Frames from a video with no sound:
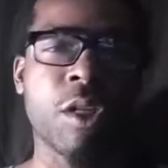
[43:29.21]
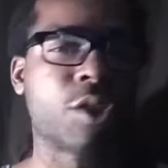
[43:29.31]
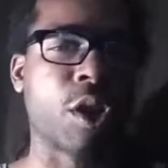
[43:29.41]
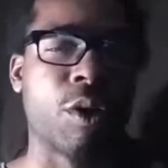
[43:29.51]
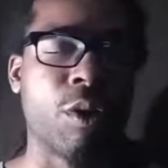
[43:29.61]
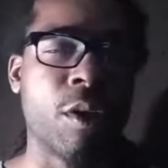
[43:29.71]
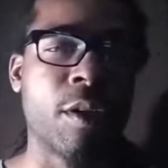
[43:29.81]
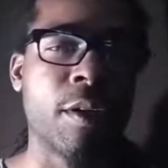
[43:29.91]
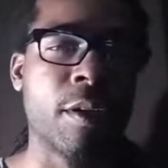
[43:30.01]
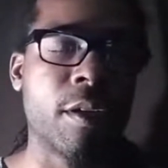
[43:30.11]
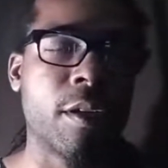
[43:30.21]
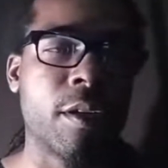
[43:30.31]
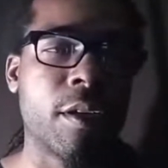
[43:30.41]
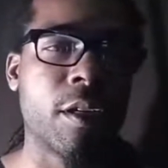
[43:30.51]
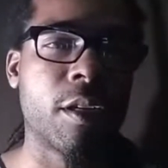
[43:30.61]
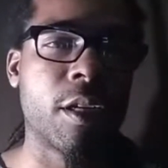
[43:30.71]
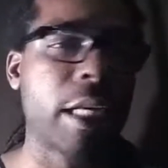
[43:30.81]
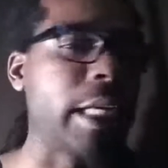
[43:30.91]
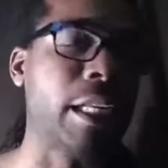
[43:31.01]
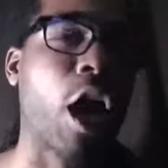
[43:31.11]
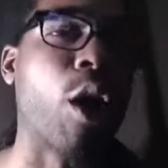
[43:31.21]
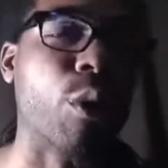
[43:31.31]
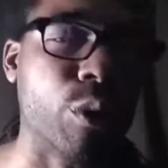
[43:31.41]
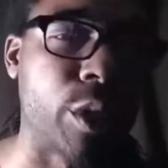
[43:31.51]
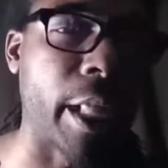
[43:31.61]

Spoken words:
So, he knows